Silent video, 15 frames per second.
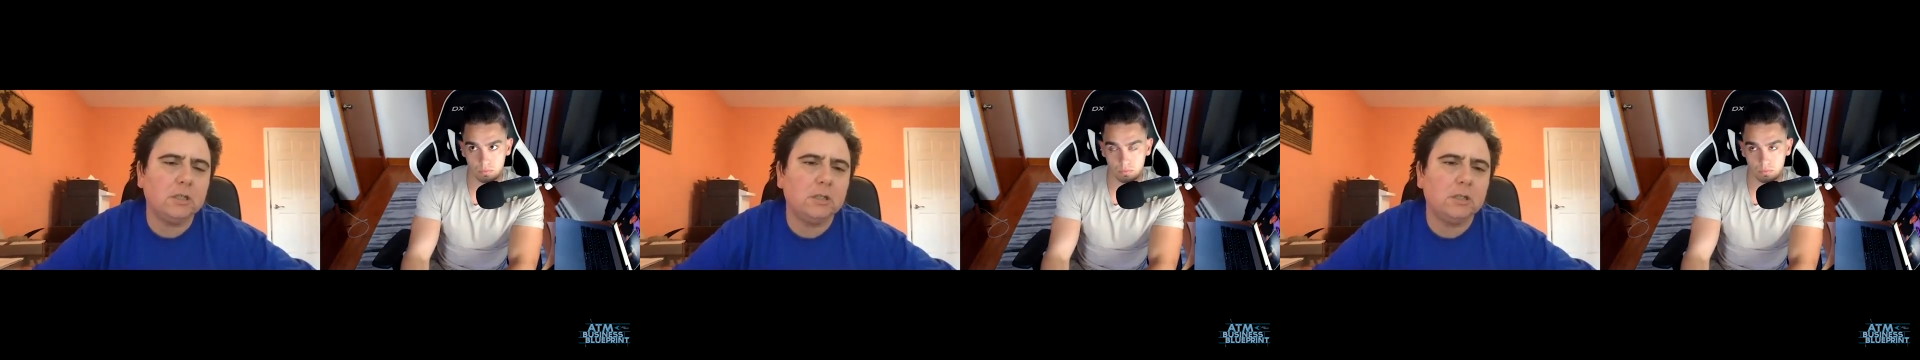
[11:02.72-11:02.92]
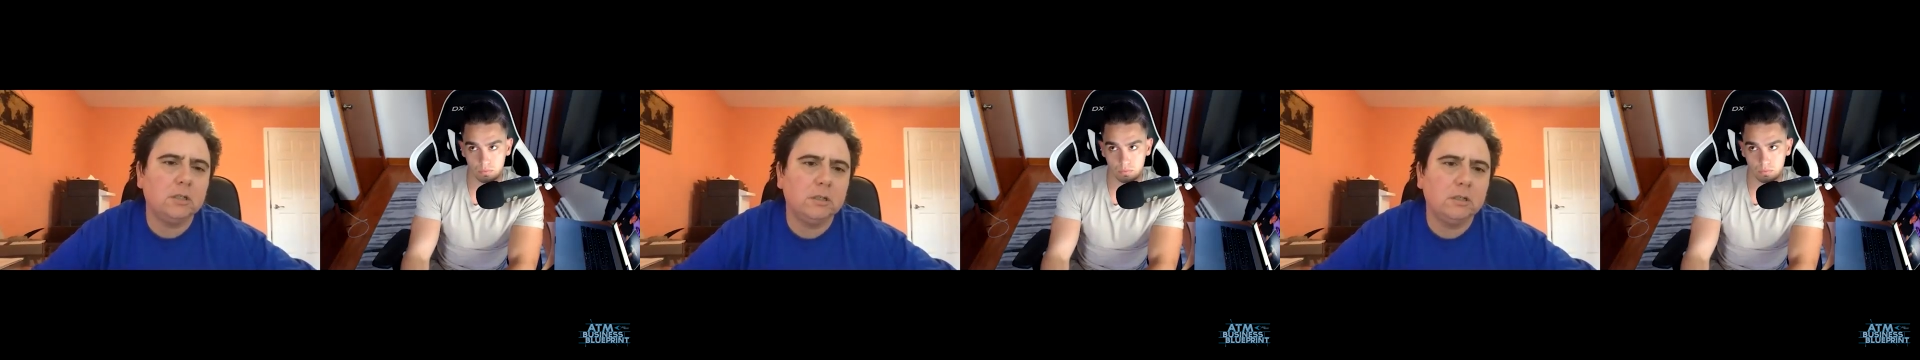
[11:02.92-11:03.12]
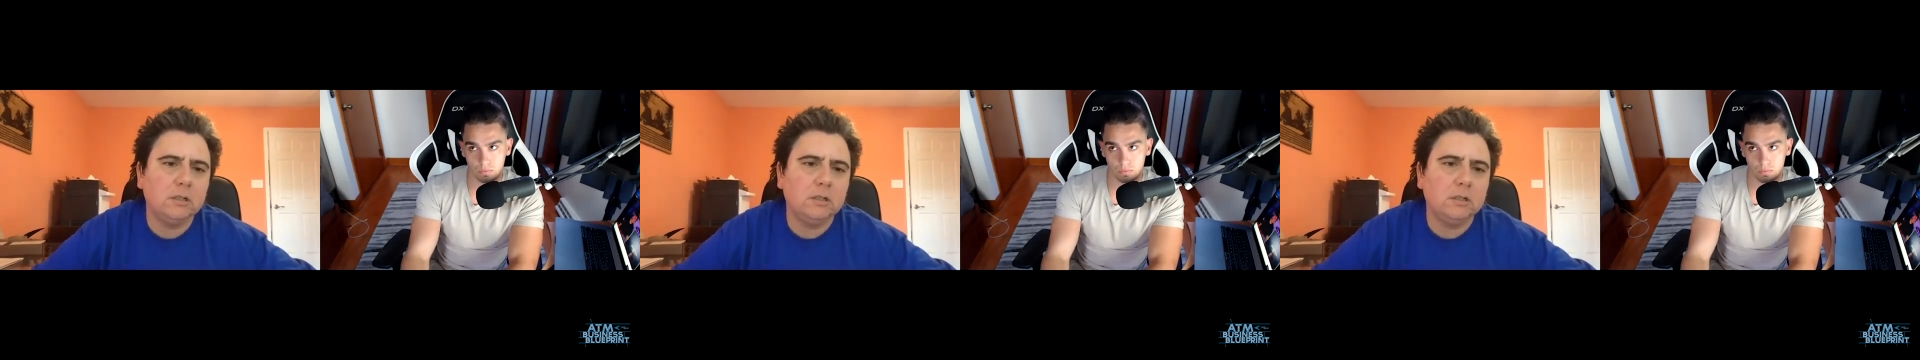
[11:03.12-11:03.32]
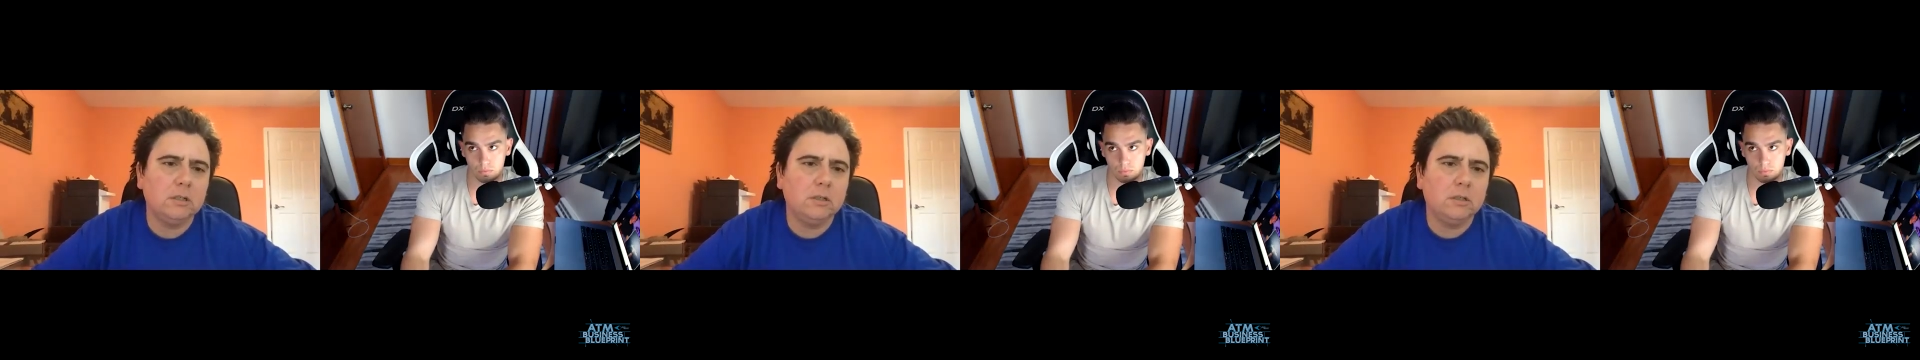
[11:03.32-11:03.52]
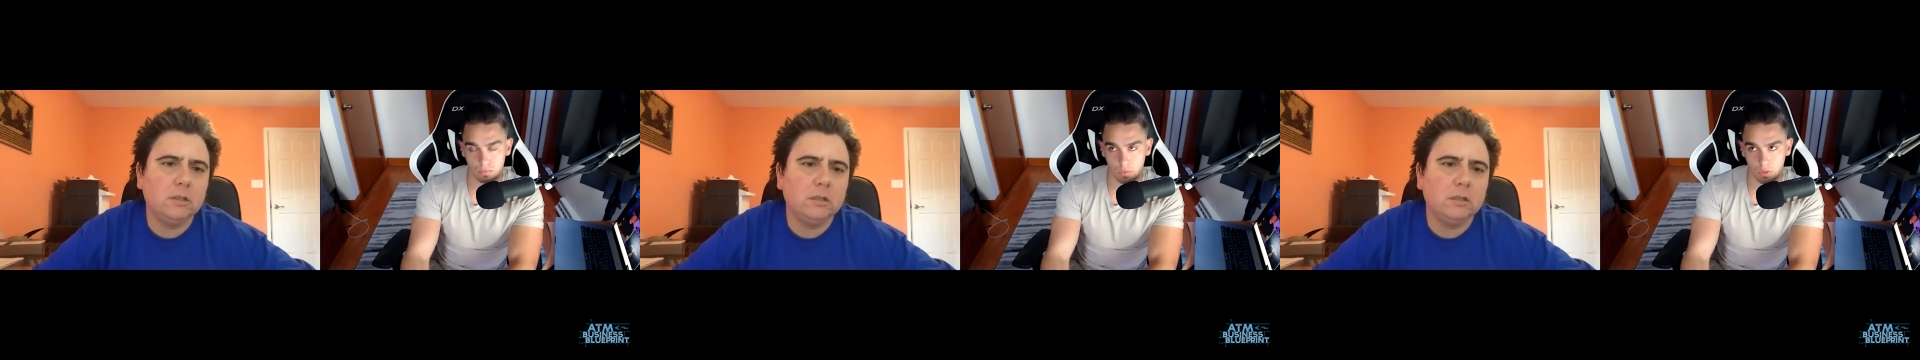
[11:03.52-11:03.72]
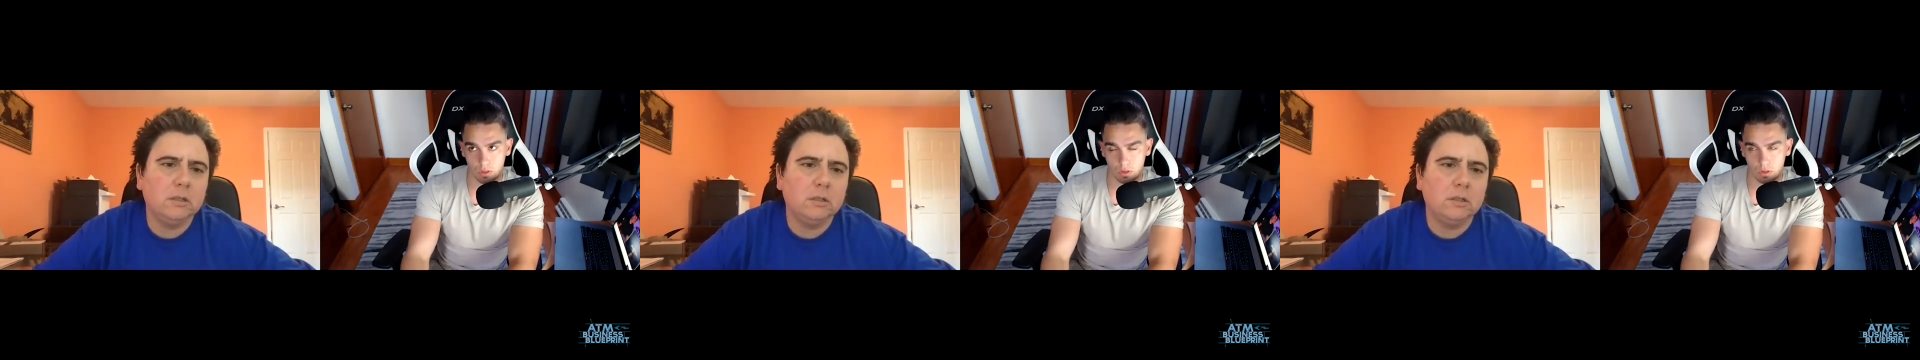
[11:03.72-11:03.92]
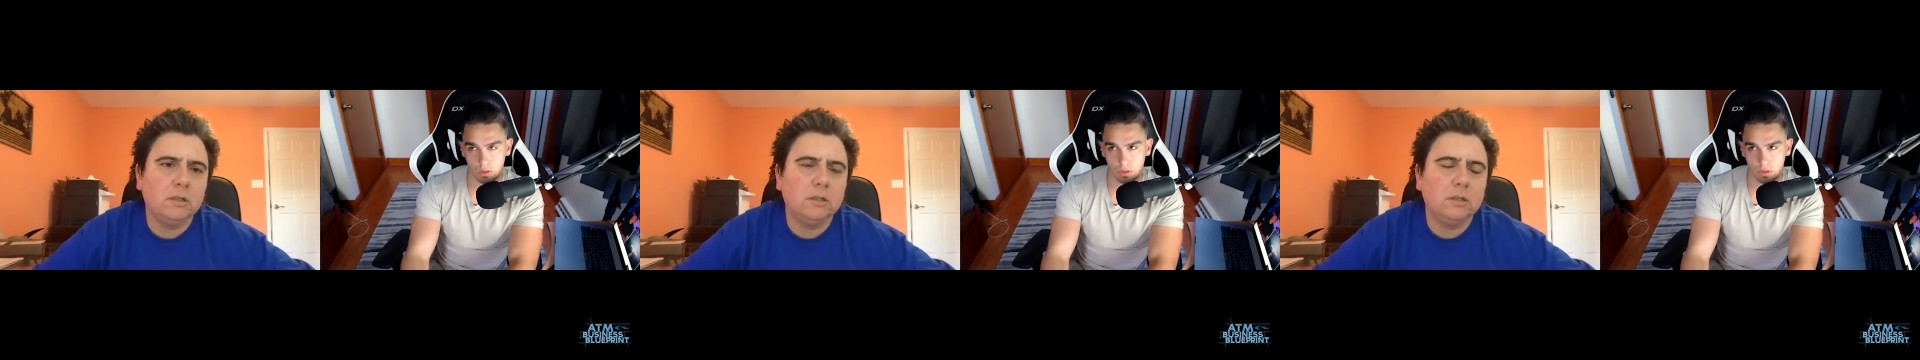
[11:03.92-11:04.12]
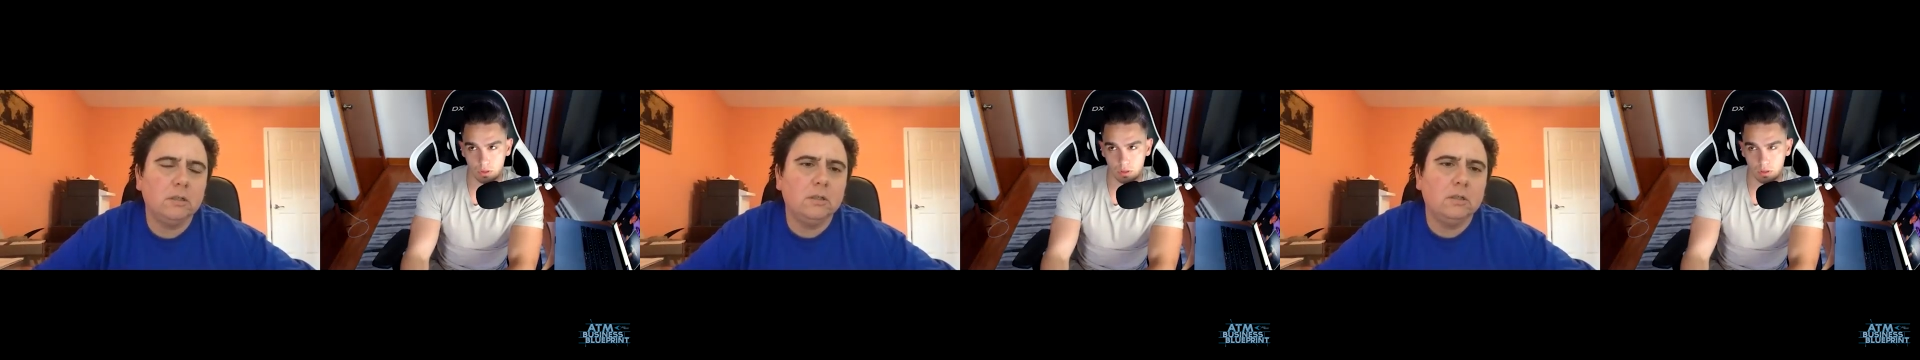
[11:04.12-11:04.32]

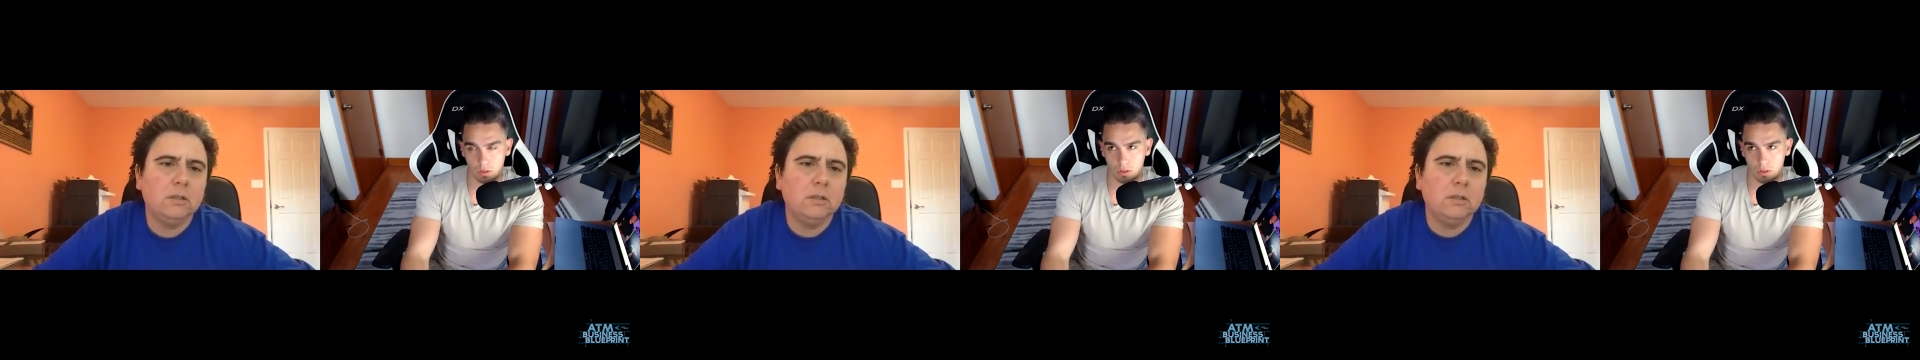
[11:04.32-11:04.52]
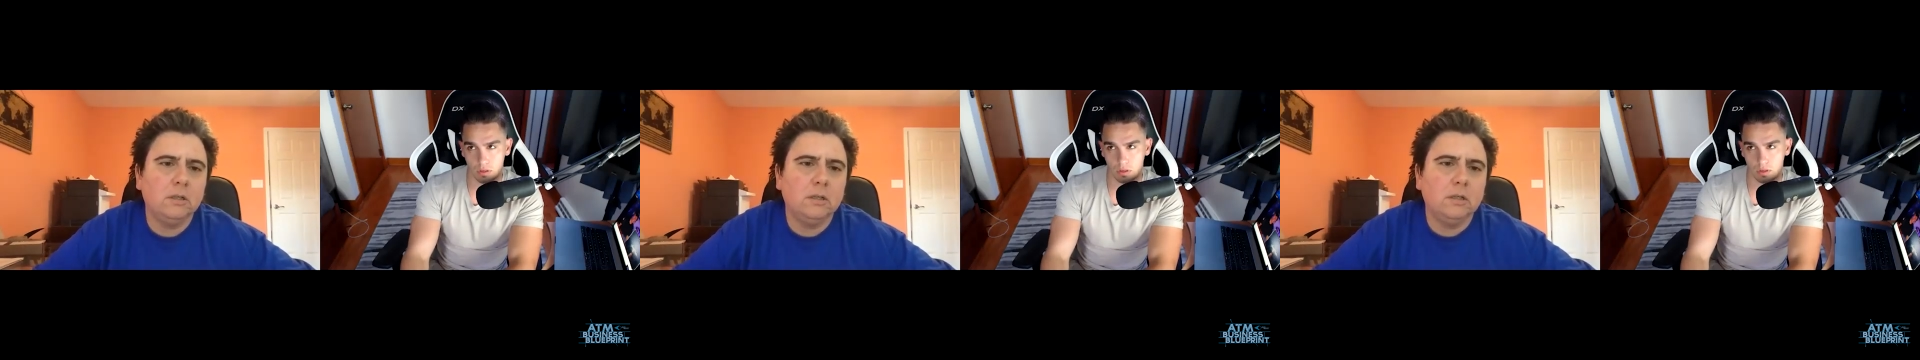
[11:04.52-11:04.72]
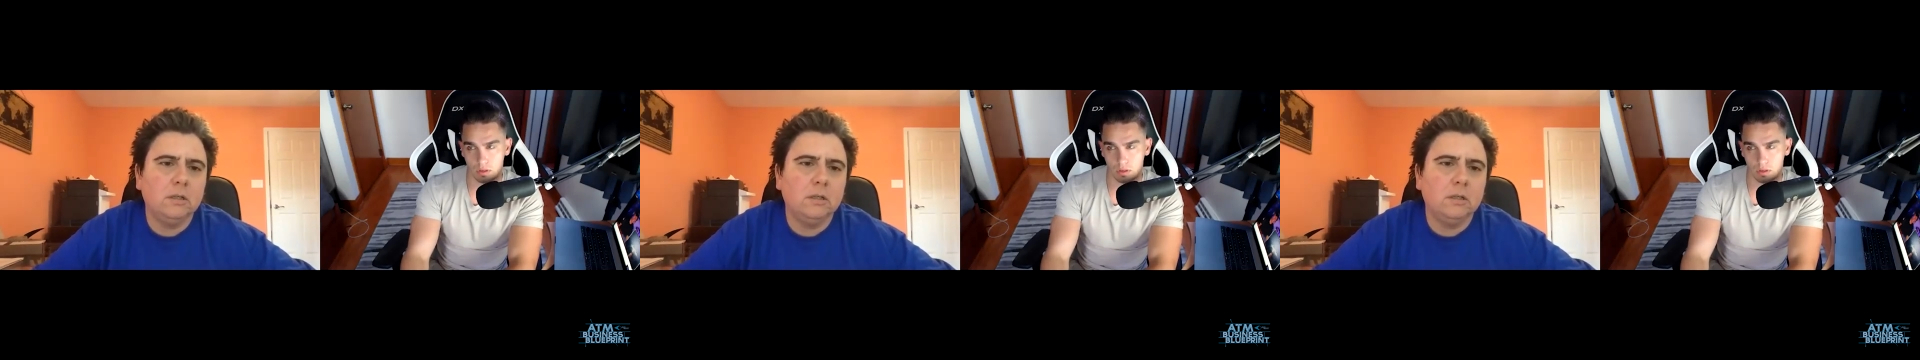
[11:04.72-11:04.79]
[no speech]